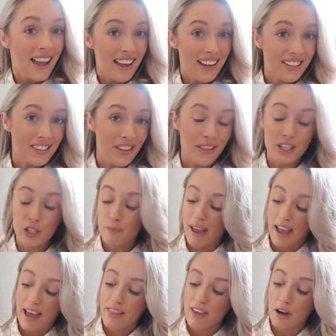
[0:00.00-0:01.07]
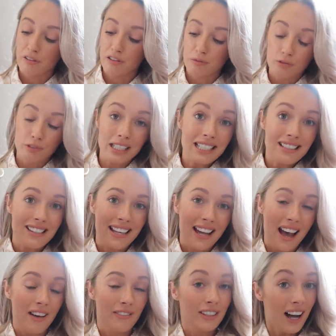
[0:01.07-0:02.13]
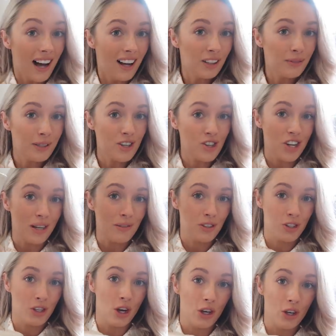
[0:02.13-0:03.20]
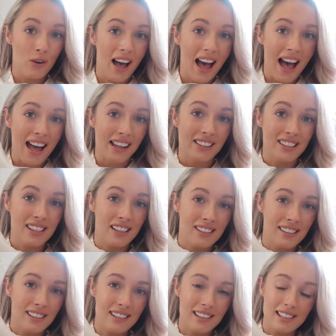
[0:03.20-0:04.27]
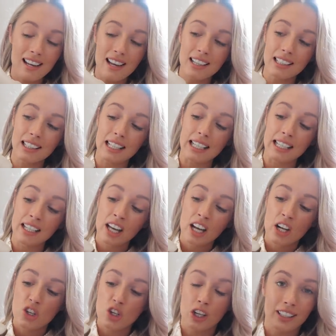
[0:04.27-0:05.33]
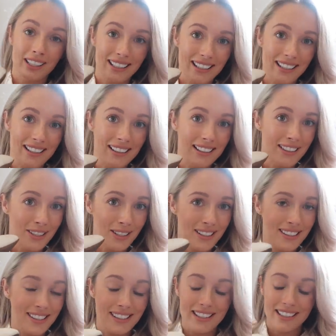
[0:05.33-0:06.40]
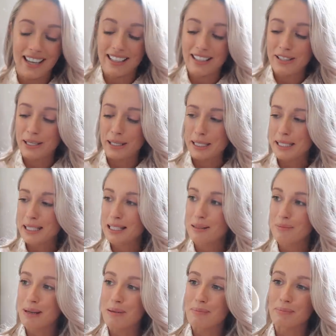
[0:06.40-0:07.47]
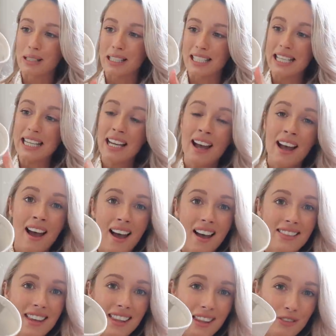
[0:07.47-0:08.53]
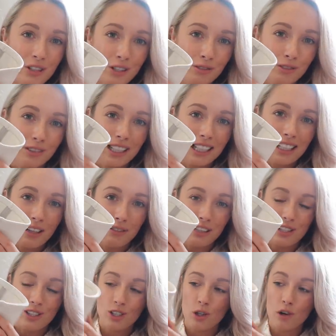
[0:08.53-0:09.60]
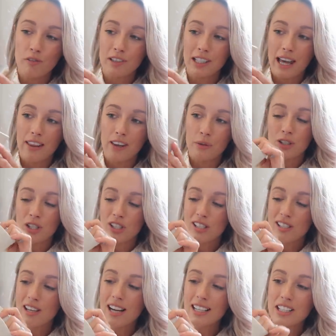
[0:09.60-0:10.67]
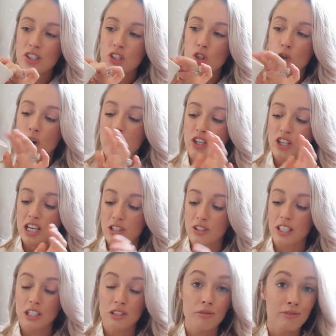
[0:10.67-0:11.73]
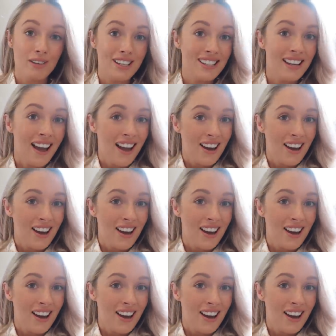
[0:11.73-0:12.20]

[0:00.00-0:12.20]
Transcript: is this pair. They are from Reiss. They have an almond shaped toe and a slightly chunky heel. As you can see, again, it's a little bit muddy, and then they've got a really lovely soft leather which is slightly stretchy, so these fit